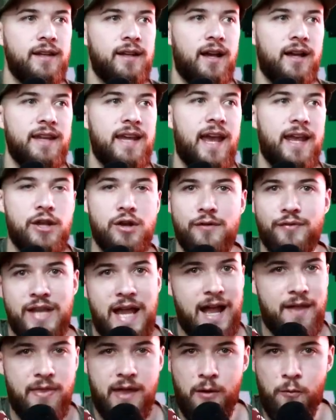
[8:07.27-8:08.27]
Uh, yeah, you'll have to
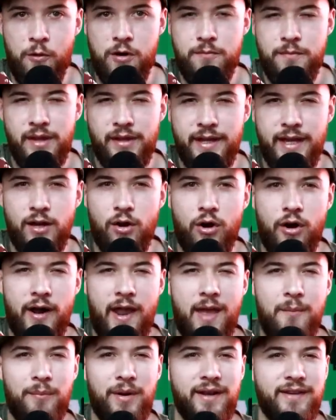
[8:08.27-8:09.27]
add that $1 million on
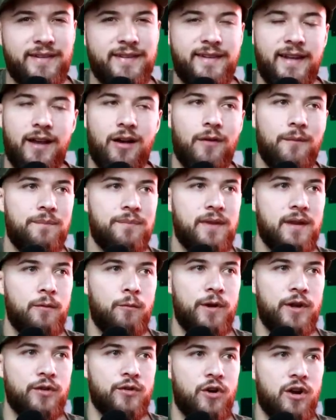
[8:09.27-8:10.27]
it, but still,
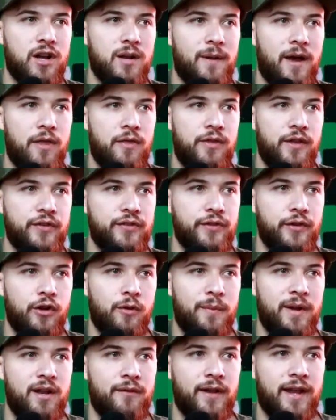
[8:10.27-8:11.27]
when you're talking about this little
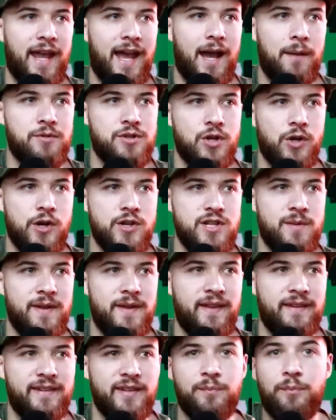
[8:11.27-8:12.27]
bit of a cap charge, I mean,
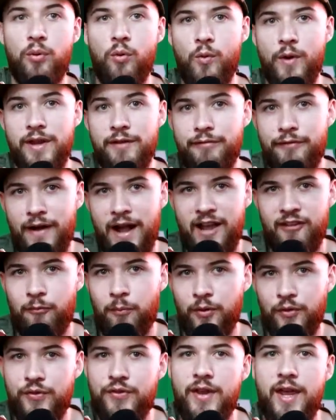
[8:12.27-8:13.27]
this is
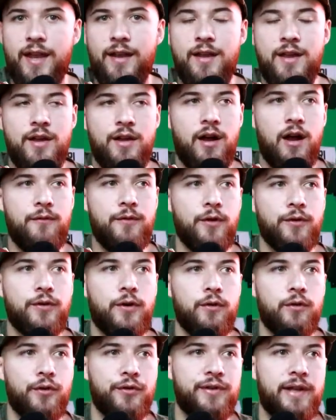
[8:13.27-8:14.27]
0.5% of your
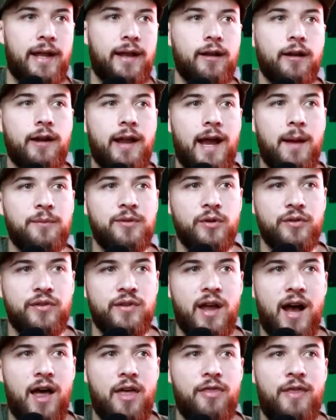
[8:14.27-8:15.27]
total salary cap. So it's
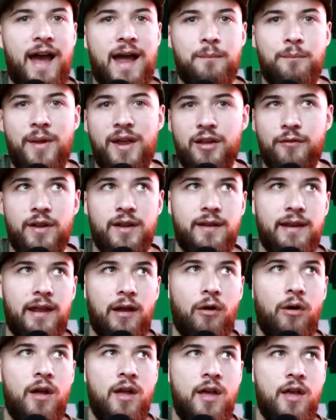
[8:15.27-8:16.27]
not that big of a
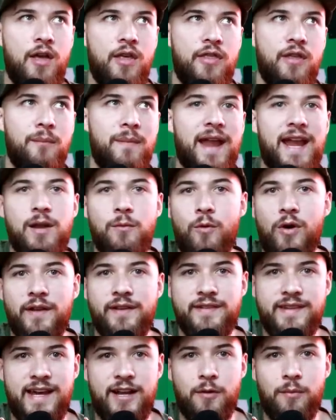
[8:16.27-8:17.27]
deal. The main
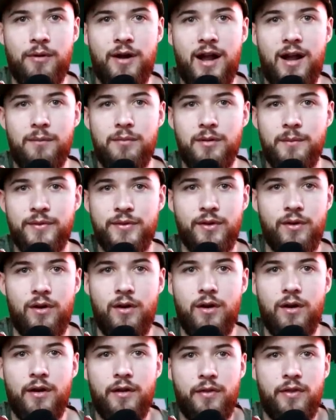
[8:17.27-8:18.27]
ones that are problems
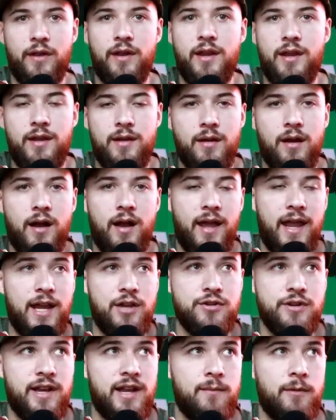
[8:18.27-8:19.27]
are the uh,
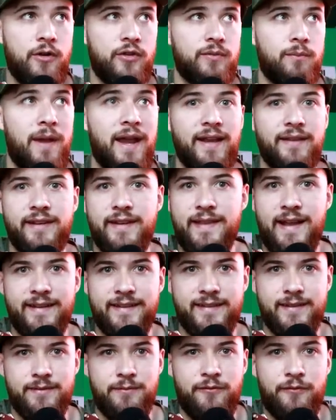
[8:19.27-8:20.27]
Adrian Amos mainly.
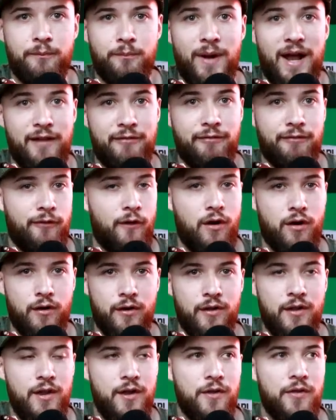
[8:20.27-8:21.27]
That's by
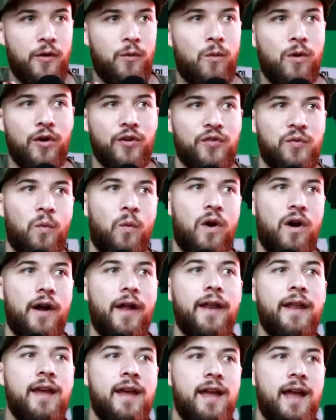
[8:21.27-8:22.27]
far the worst
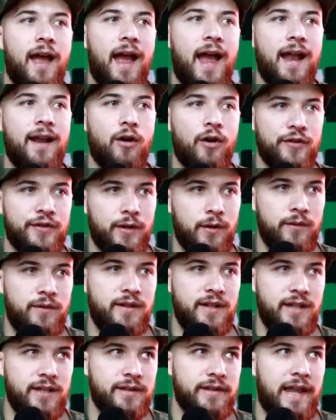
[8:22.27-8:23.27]
one. And also
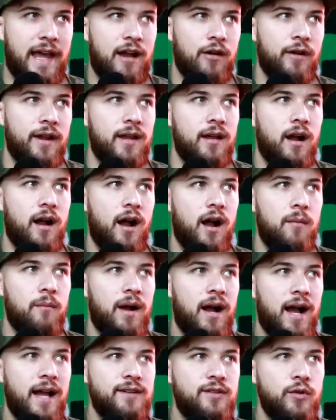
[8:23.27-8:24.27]
Dean Lowry. Um,
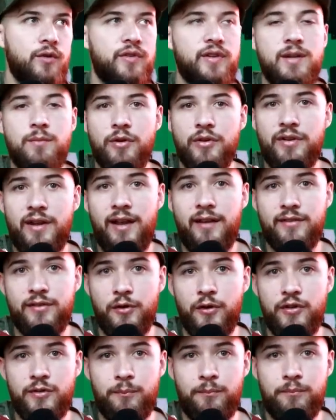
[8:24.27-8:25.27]
I do see Marcedes
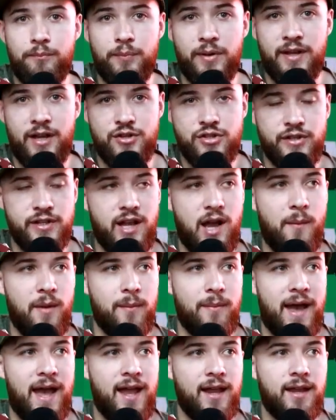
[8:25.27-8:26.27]
Lewis potentially coming
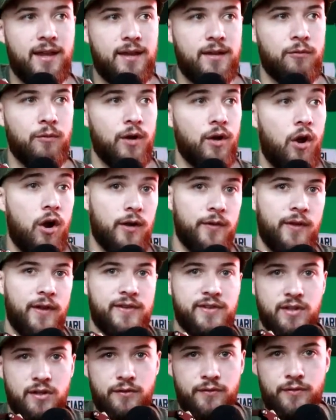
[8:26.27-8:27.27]
back
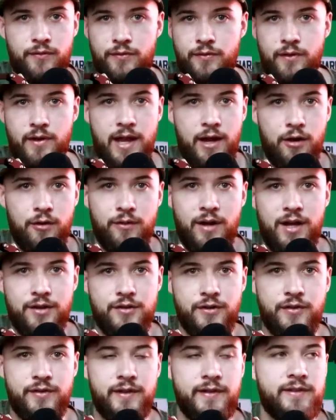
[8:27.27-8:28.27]
regardless of Aaron
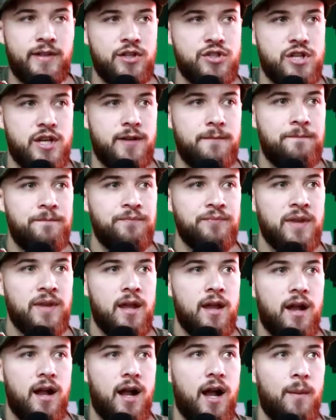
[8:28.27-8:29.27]
Rodgers' decision.
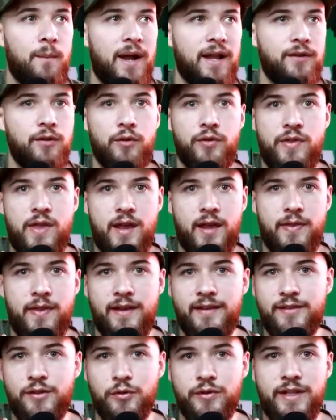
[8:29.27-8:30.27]
Um, I do think they
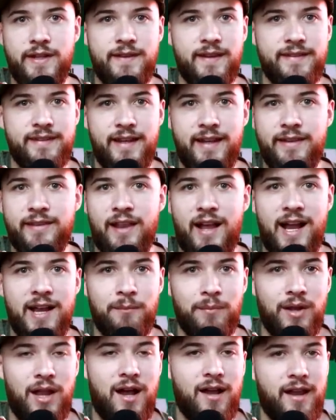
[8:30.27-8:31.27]
still need this inline
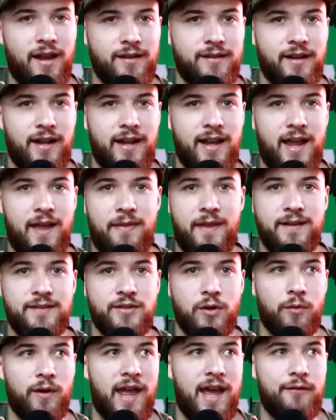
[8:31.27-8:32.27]
blocking tight end. They
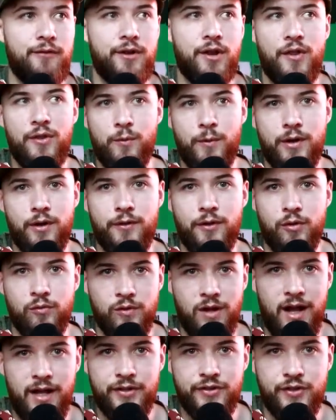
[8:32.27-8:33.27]
don't have another one on the
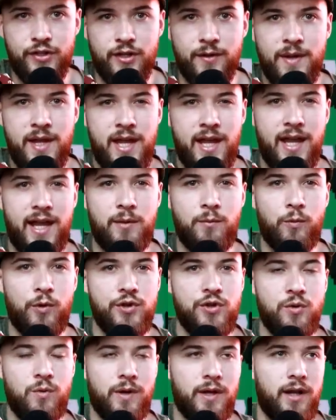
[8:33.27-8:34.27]
roster. And
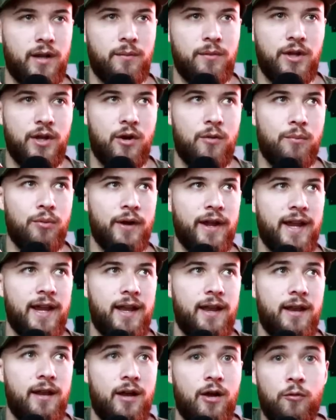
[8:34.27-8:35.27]
would you want to, you know, bring
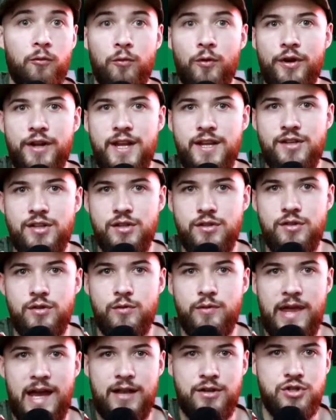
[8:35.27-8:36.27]
in a rookie to
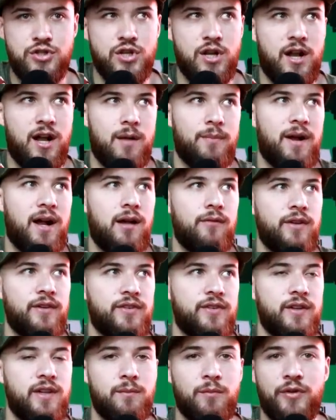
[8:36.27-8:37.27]
do that job?
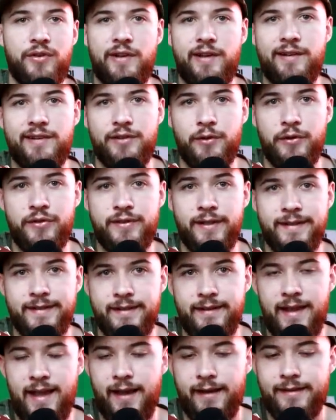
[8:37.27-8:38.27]
Obviously, Marcedes Lewis does
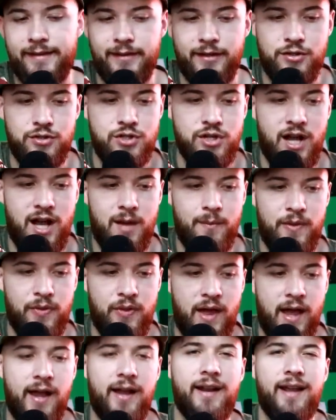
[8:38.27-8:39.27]
an excellent job at that.